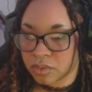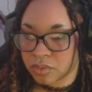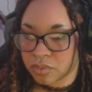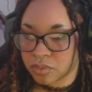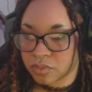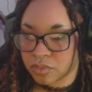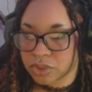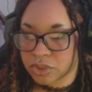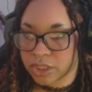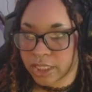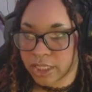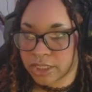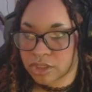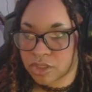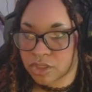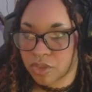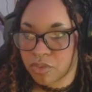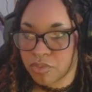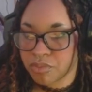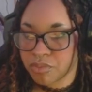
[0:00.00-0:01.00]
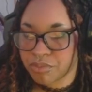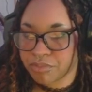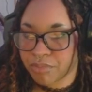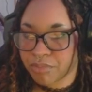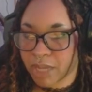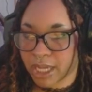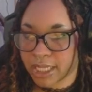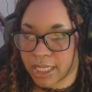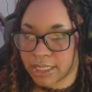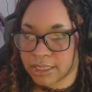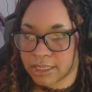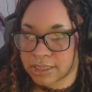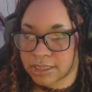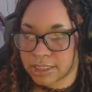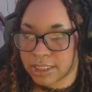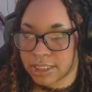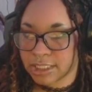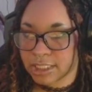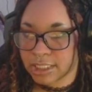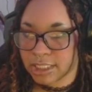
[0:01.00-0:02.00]
which I don't mind
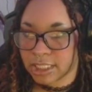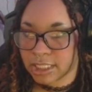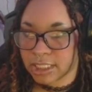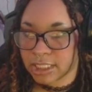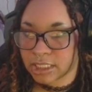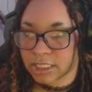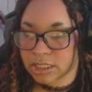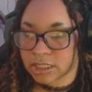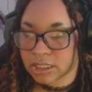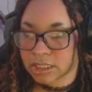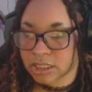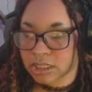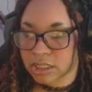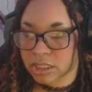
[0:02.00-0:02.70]
this.